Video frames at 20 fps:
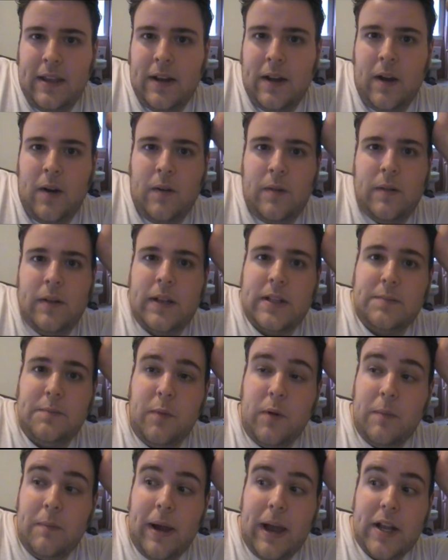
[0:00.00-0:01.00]
You know, that's
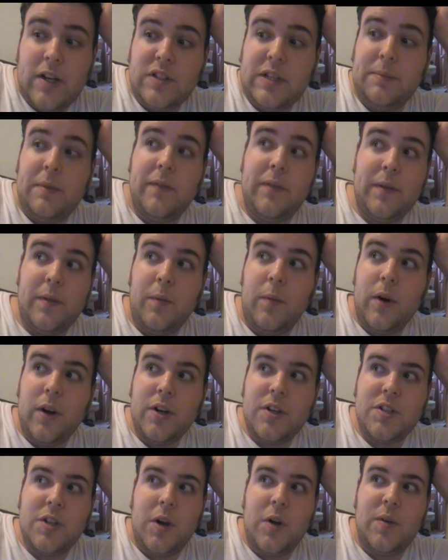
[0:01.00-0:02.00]
what my dream of an
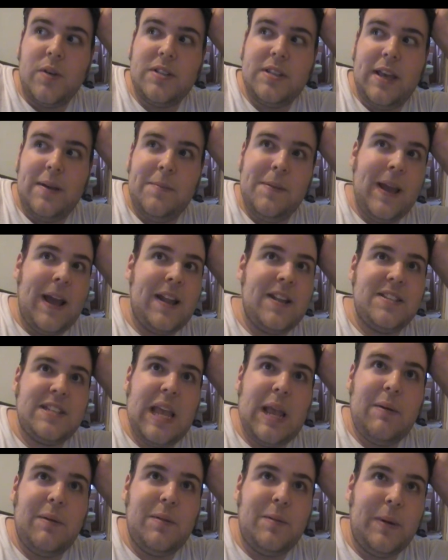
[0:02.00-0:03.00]
award show is, that
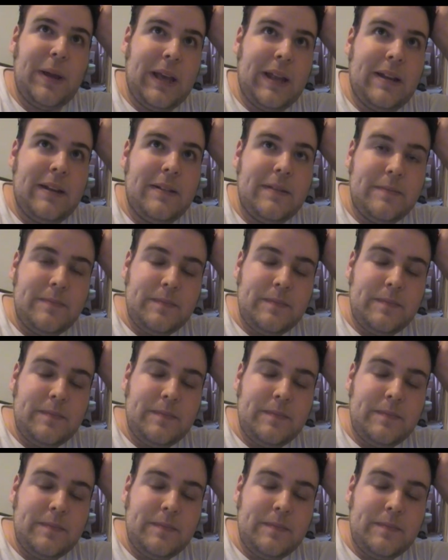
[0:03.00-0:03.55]
Beyonce would win.